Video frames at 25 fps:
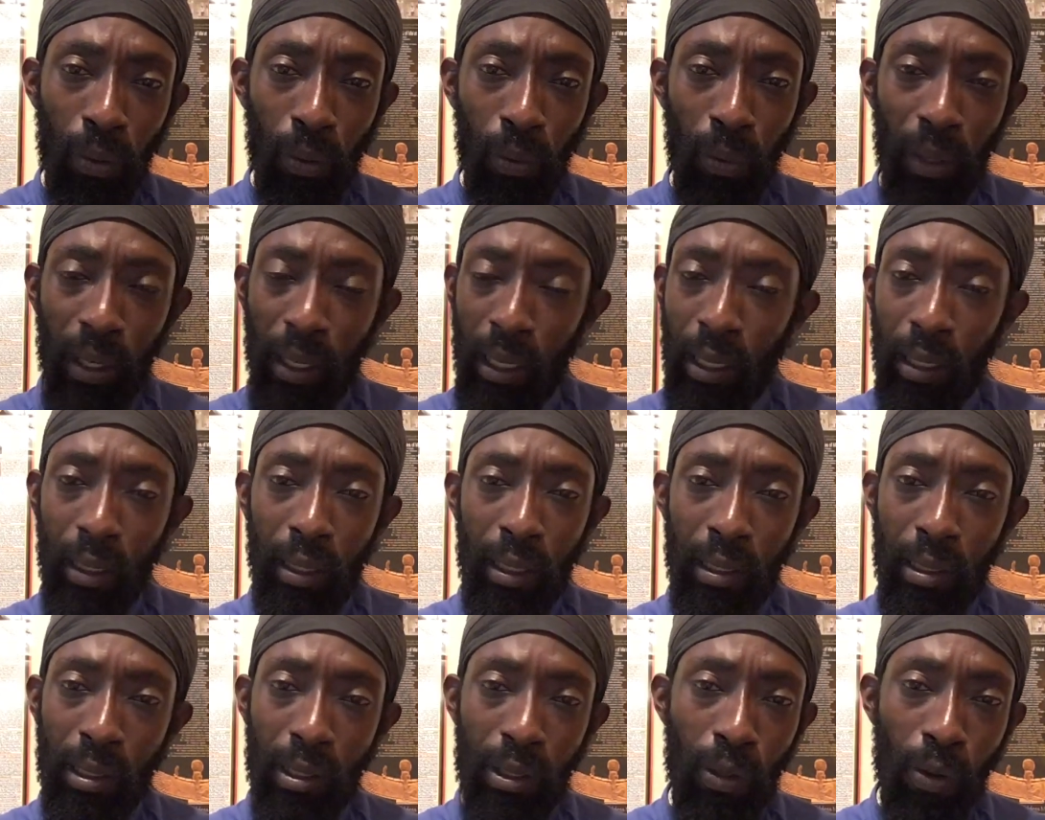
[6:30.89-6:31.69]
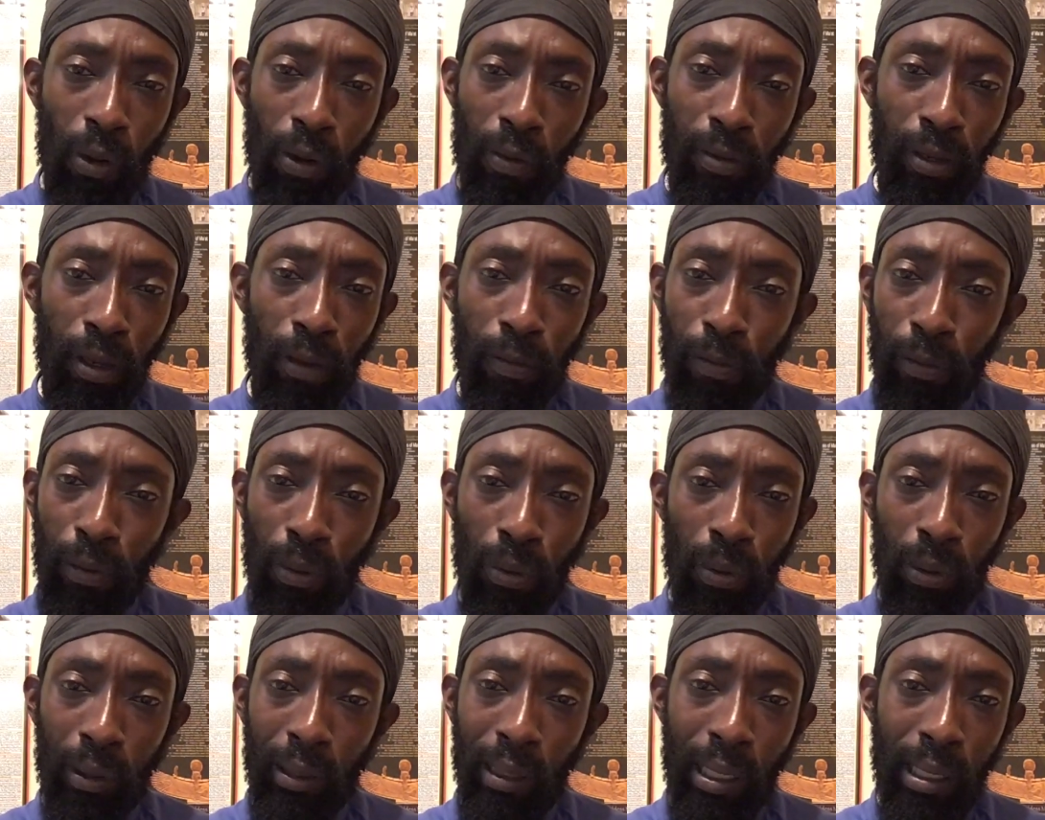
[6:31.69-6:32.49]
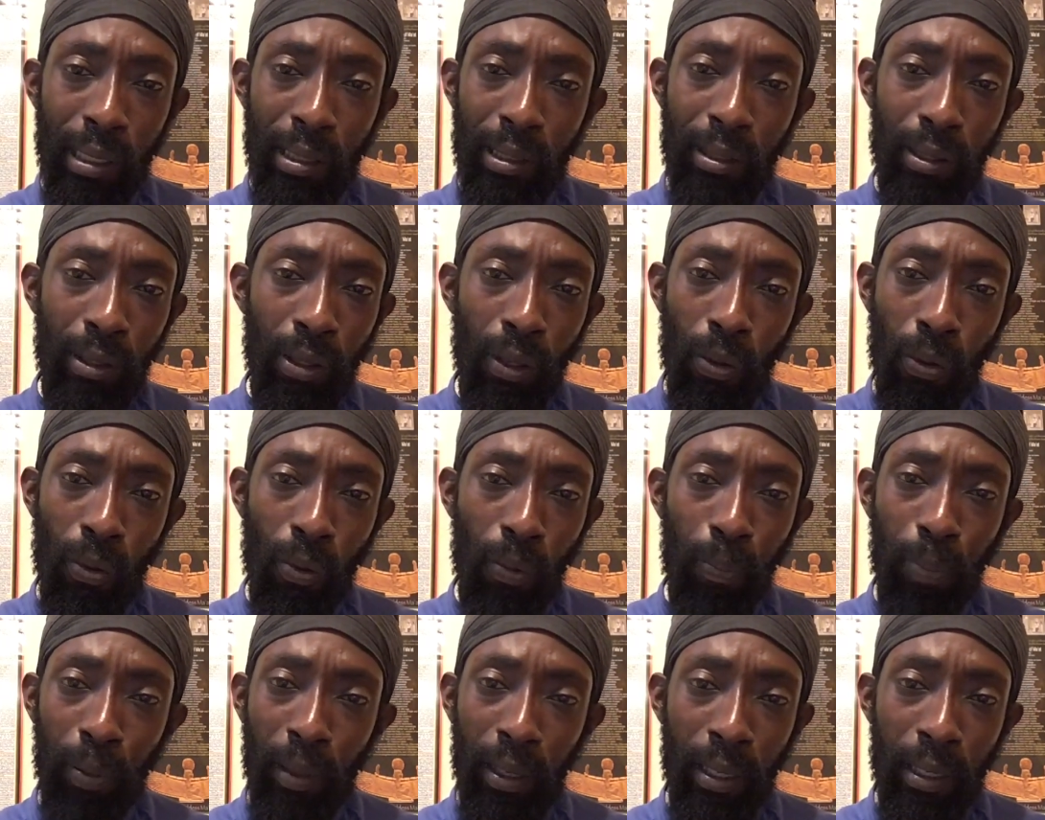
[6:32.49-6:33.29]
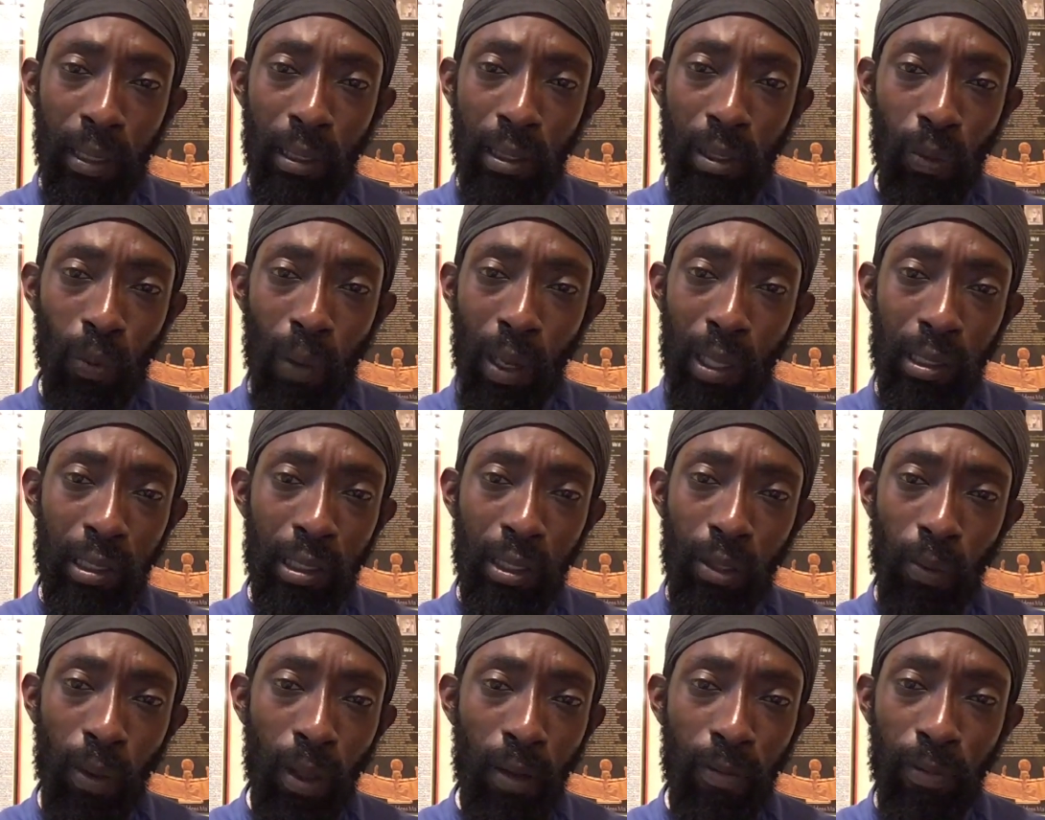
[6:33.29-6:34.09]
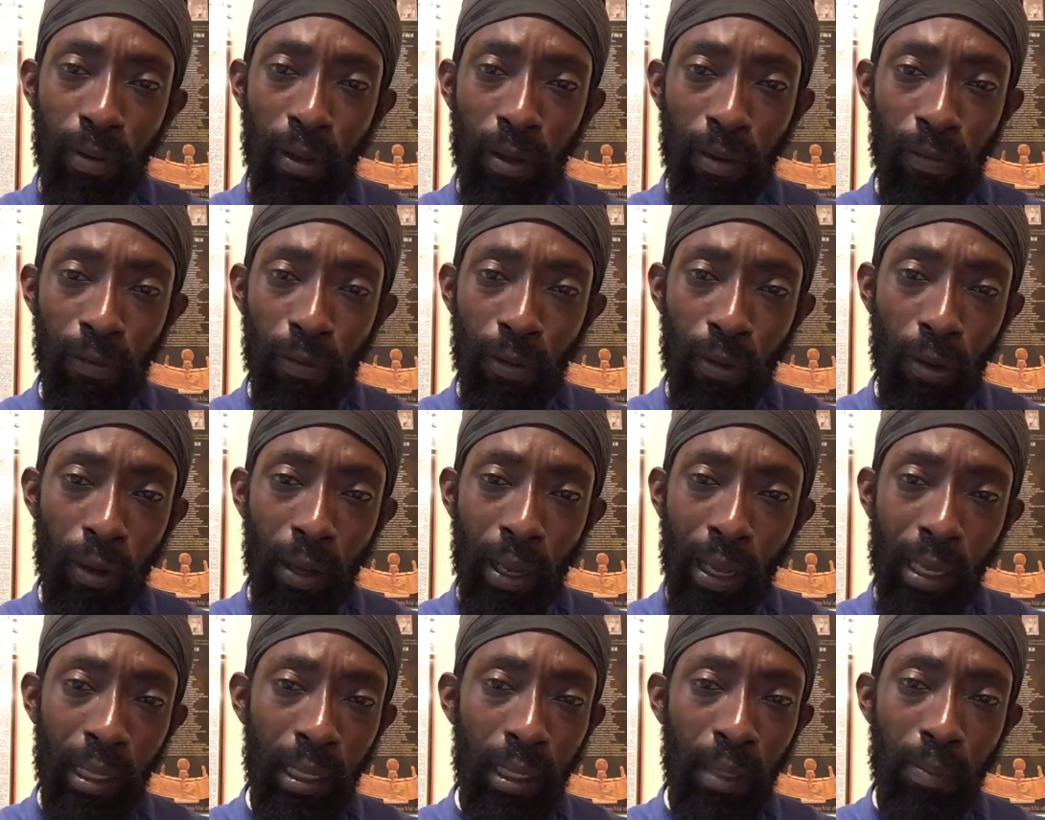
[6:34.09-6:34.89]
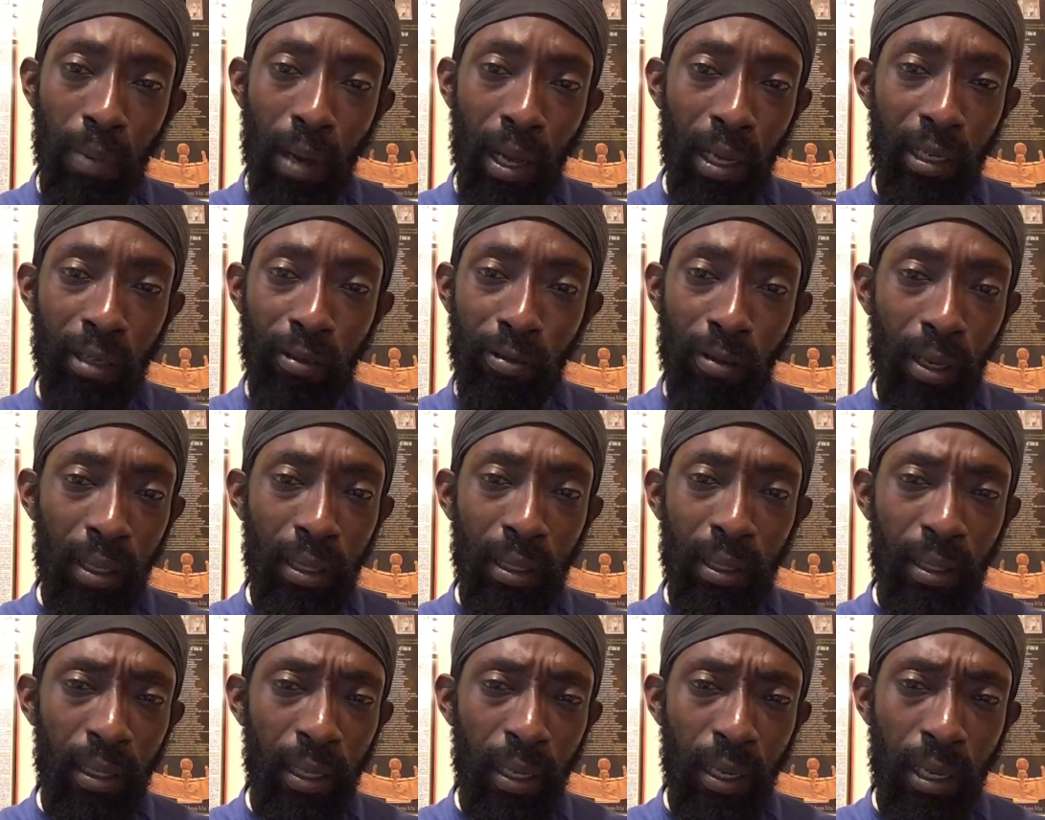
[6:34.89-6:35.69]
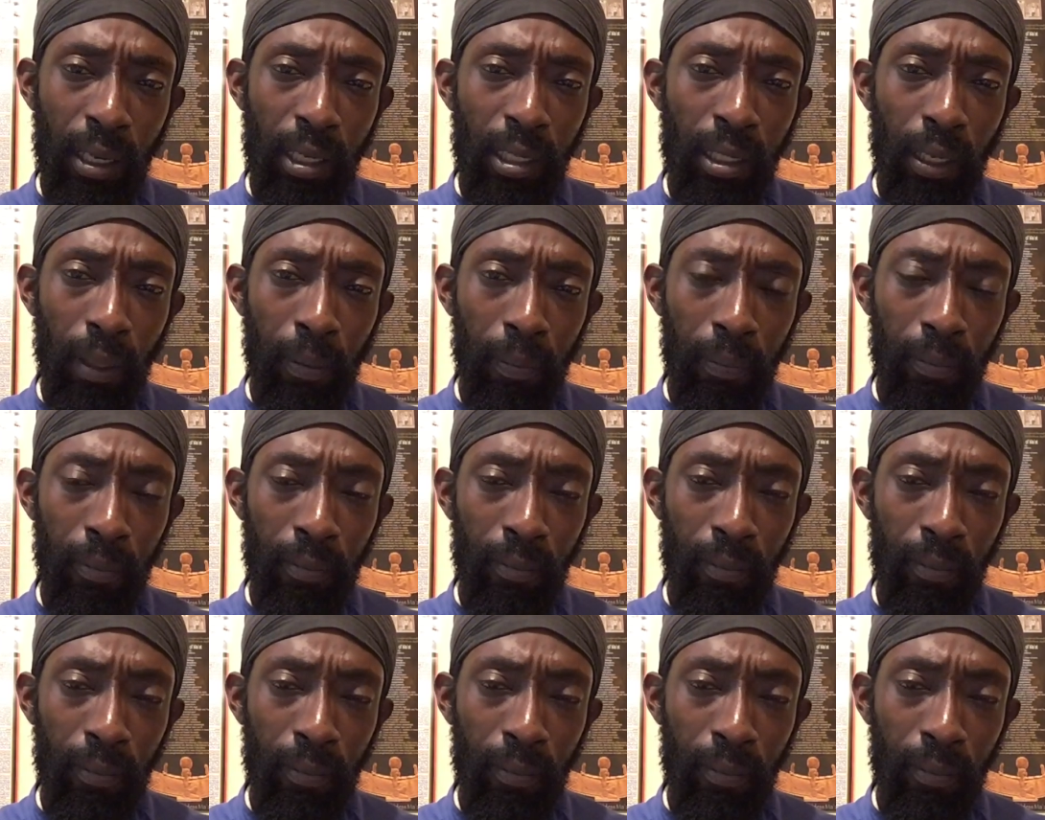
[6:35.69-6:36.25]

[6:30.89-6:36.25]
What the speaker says: within the story of Luke, there's no place whatsoever for anybody running to Egypt.